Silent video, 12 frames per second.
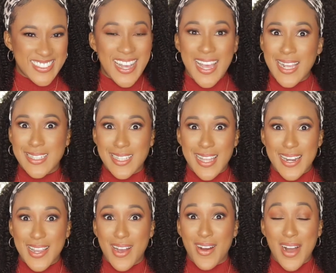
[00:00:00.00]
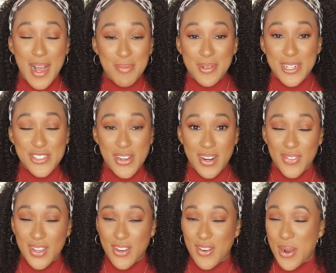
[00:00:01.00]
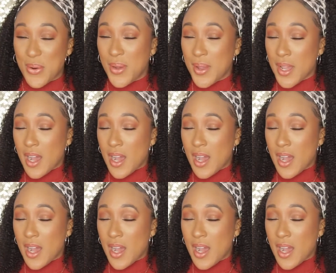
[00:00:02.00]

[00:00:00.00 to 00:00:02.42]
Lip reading: I hate to lie to y'all. I'm gonna try to figure out